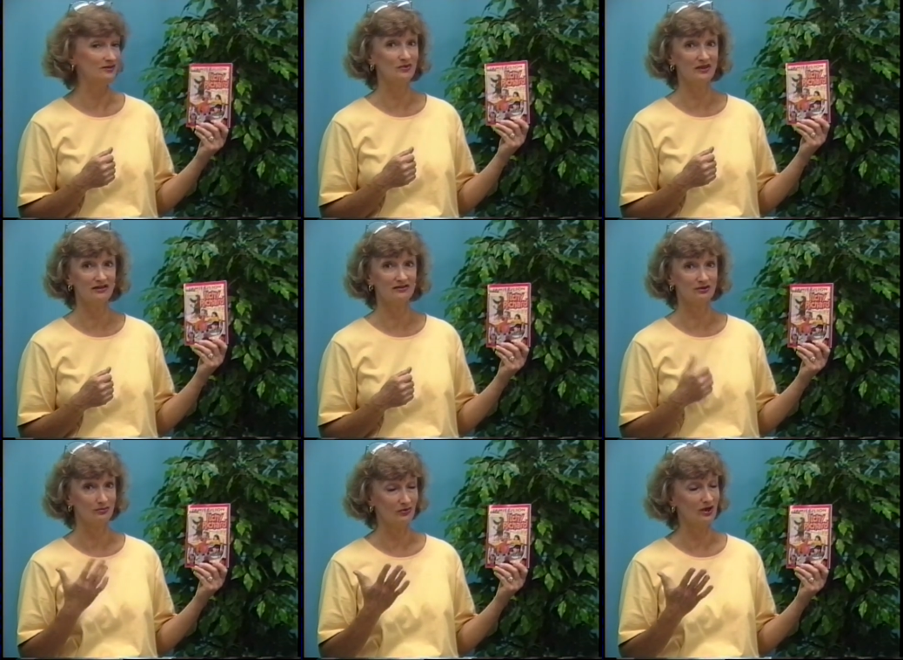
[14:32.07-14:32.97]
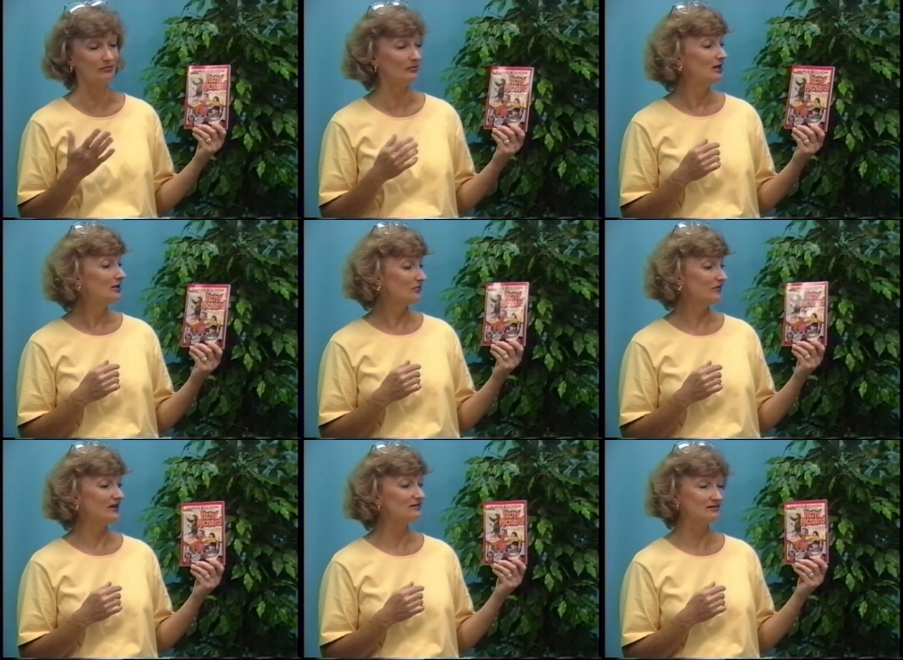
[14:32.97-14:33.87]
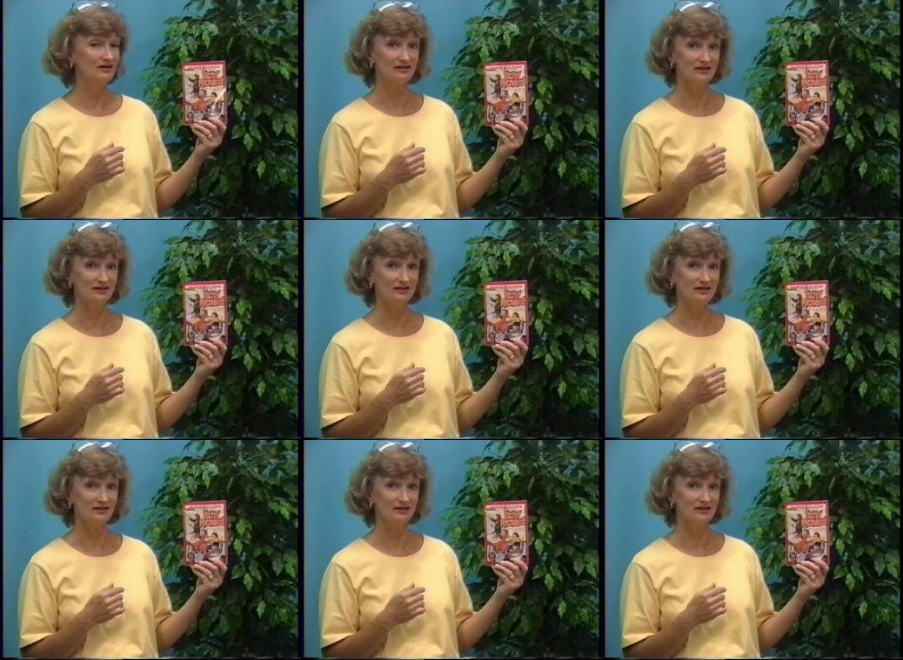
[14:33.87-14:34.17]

but that's our problem but that's not